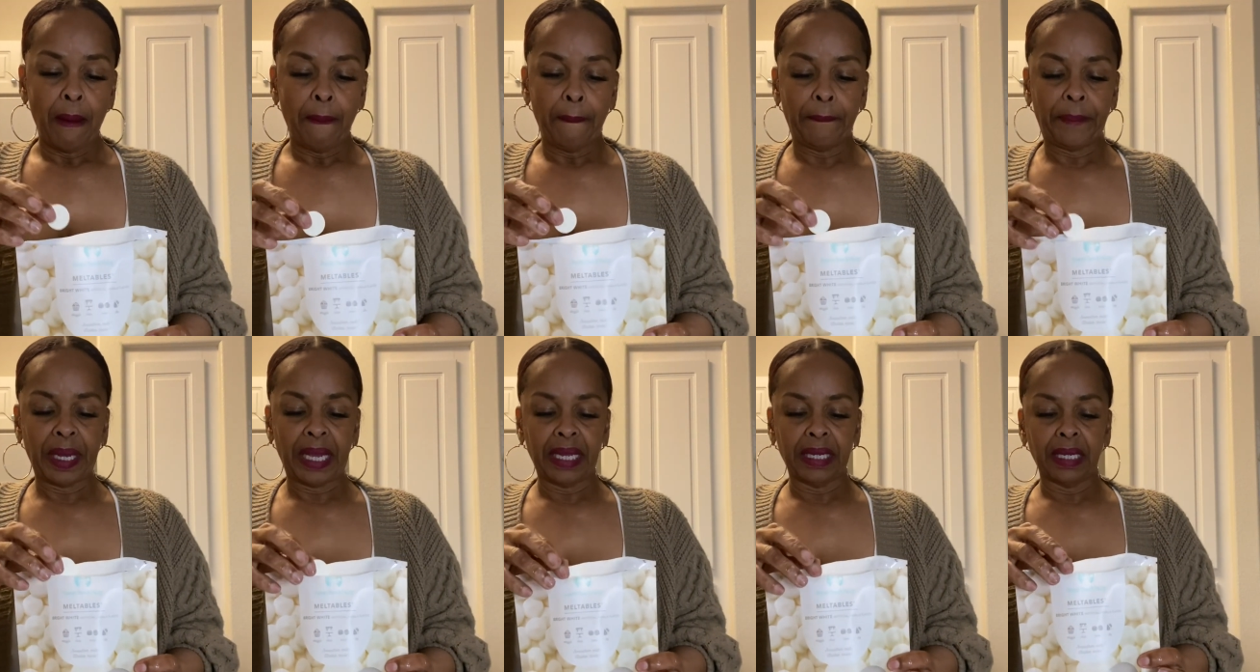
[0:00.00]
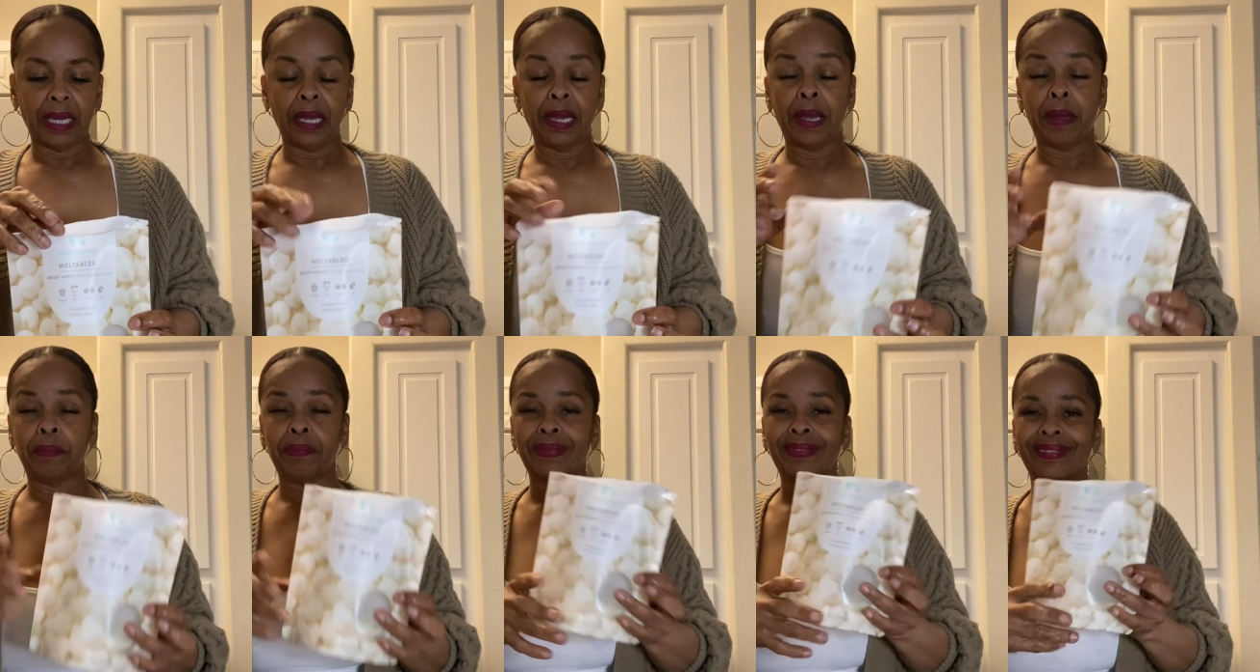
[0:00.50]
But
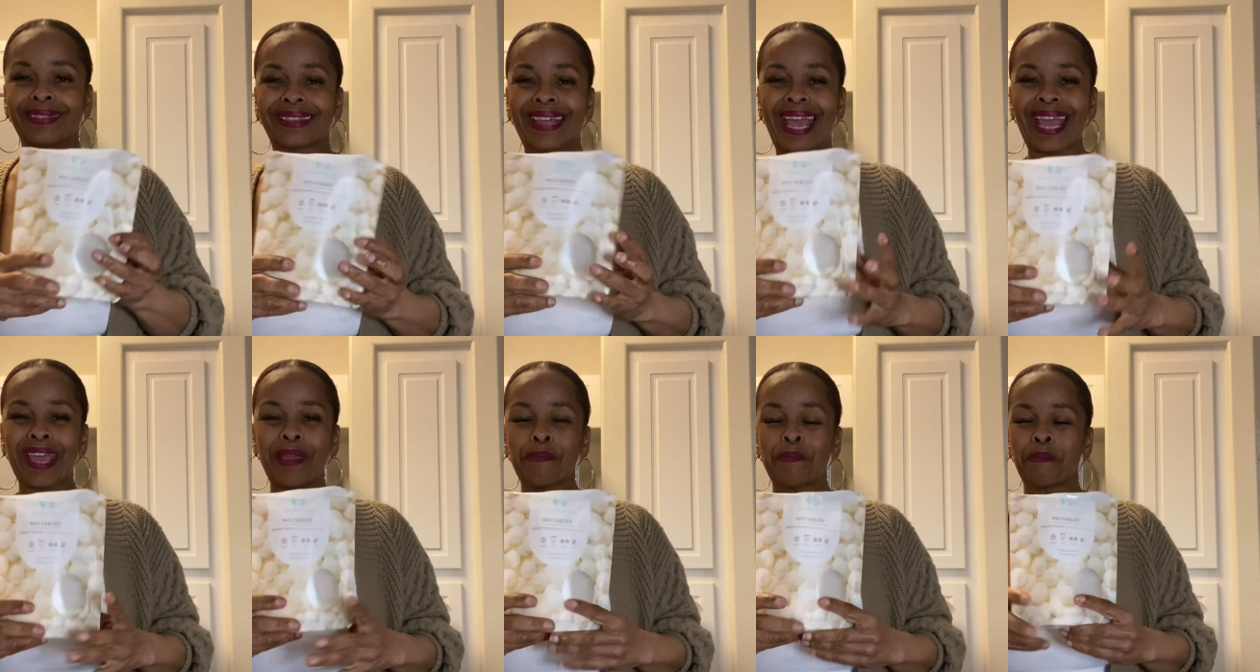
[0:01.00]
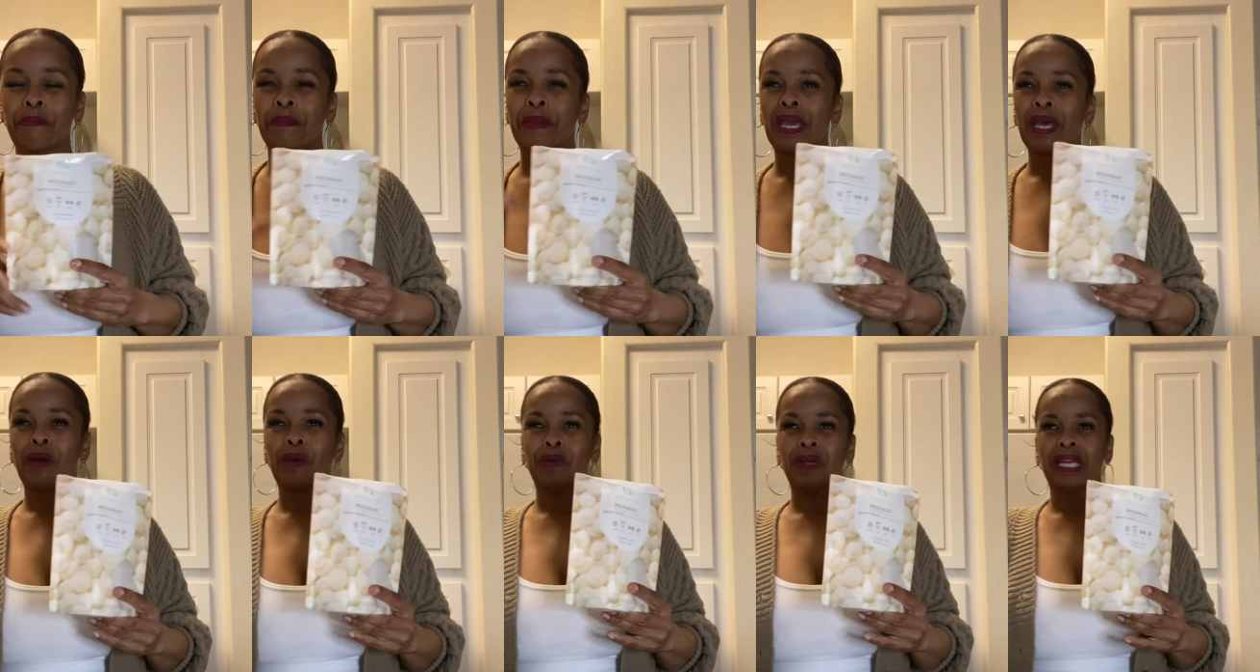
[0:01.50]
they
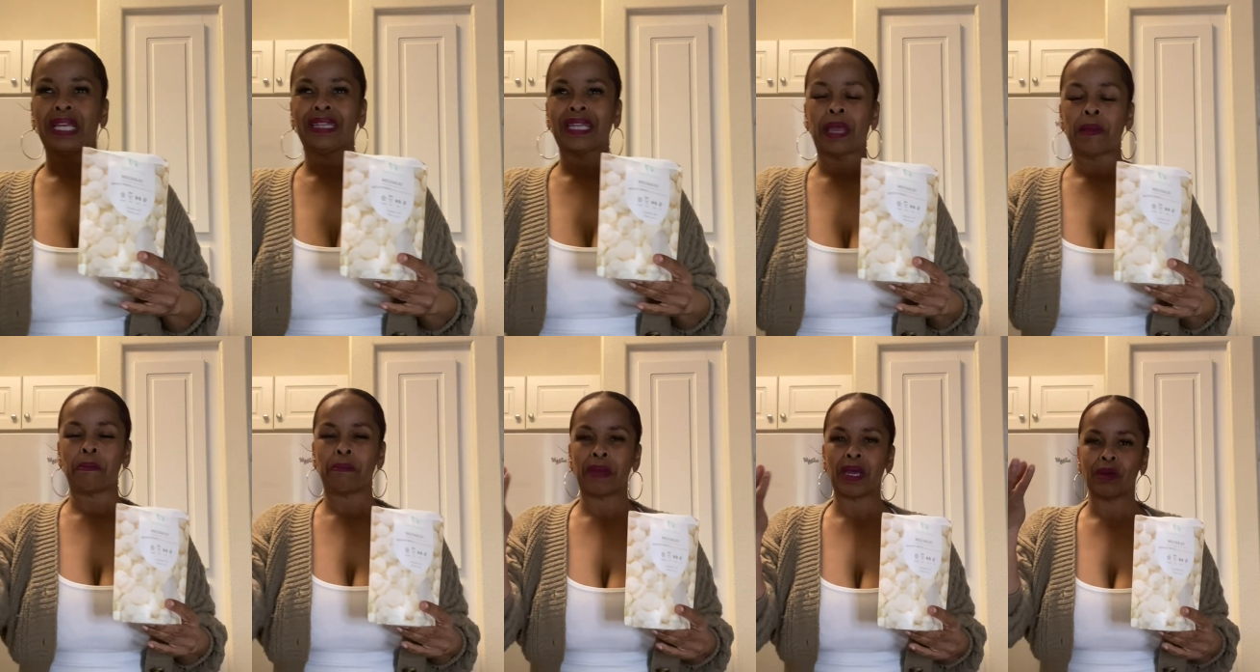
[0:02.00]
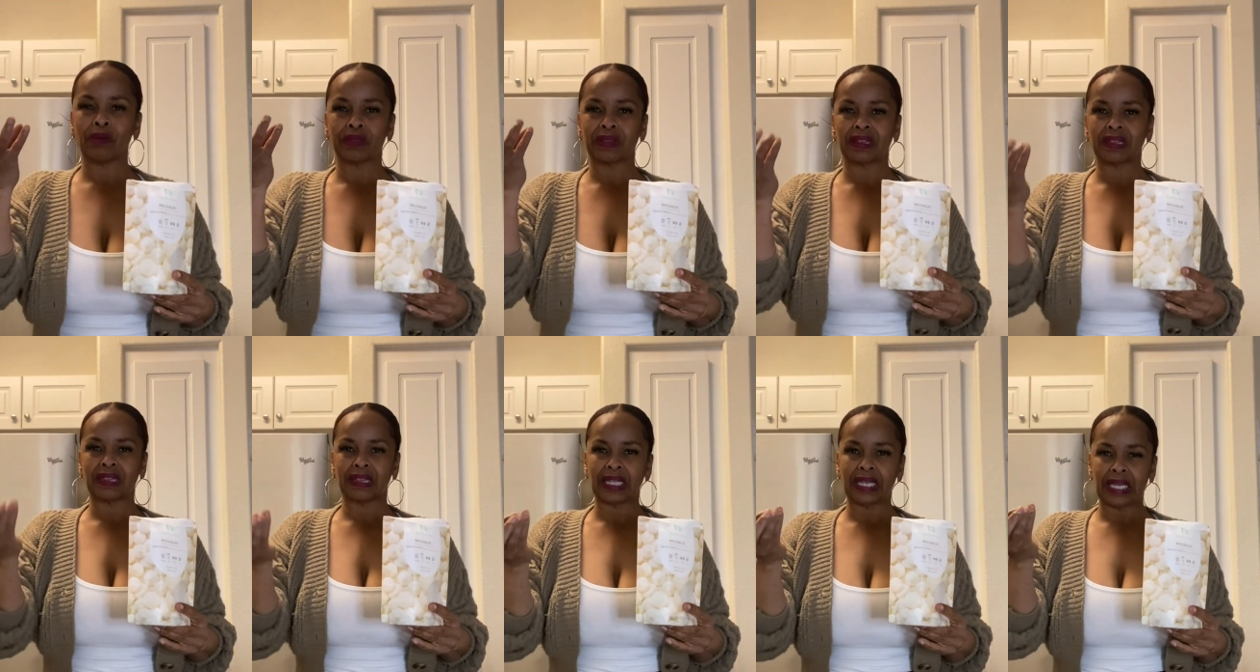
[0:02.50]
melt, and they melt
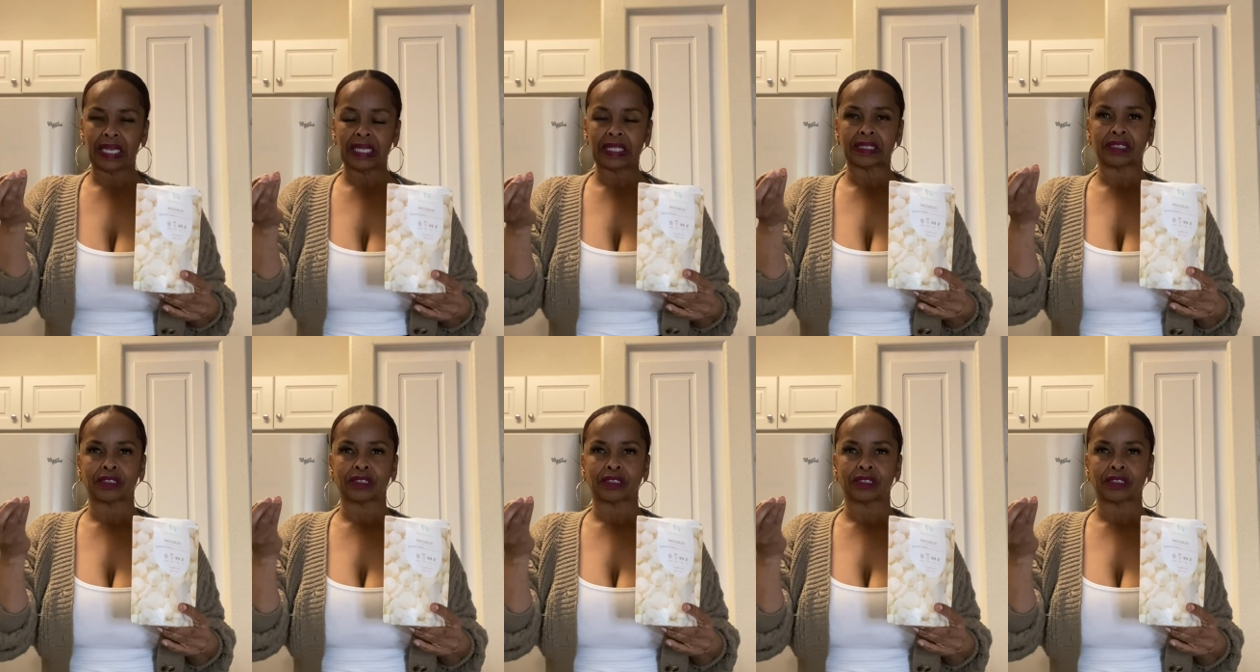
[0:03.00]
thick.